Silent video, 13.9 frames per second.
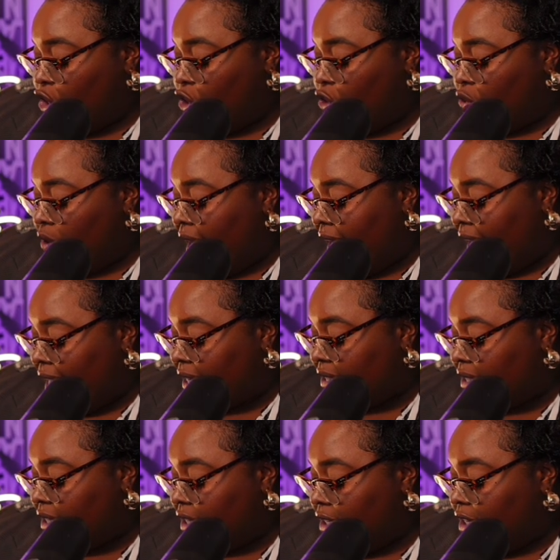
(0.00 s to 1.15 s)
You
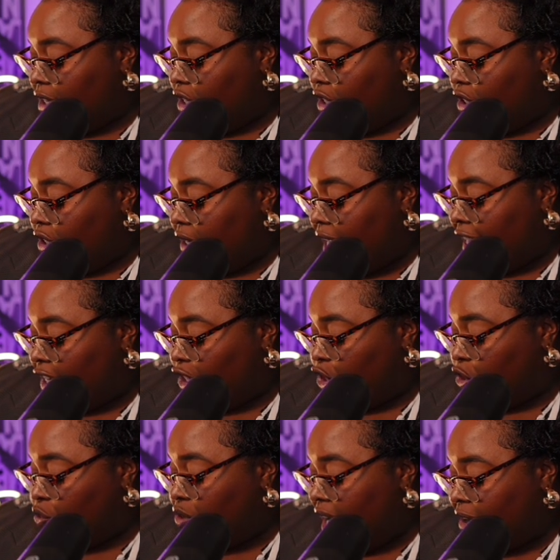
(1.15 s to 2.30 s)
ask and
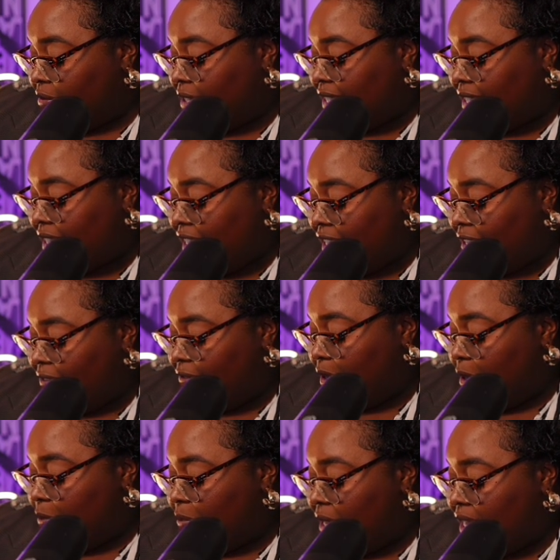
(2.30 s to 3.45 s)
do not receive
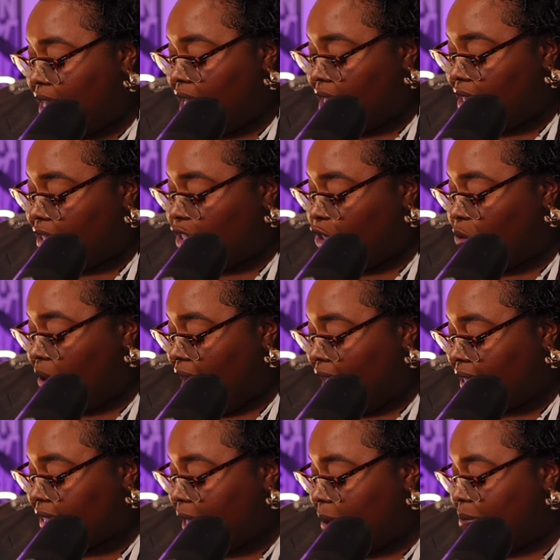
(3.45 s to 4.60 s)
because you
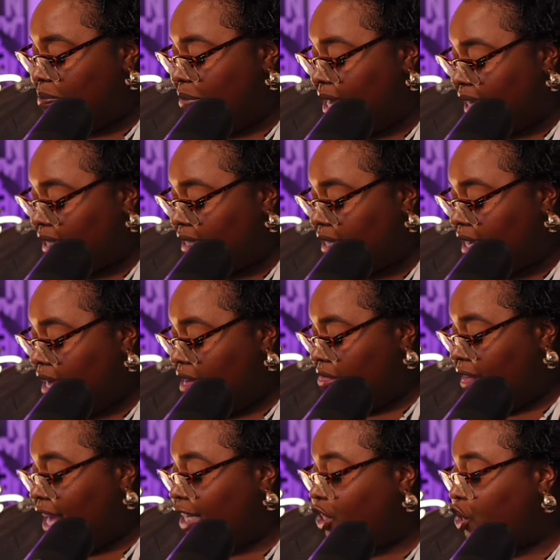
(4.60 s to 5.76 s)
ask amiss,
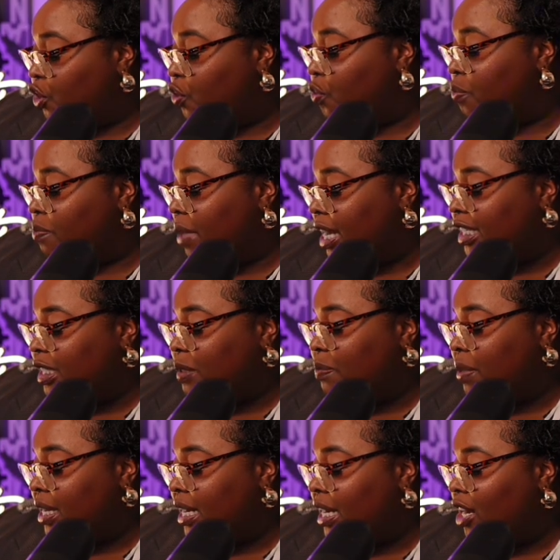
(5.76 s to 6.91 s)
that you may
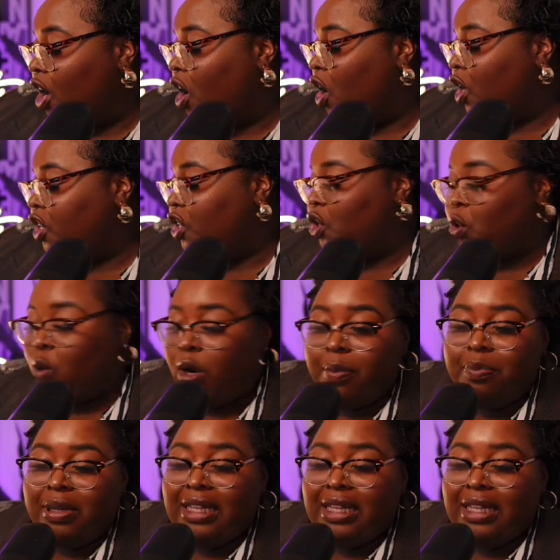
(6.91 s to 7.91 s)
spend it on your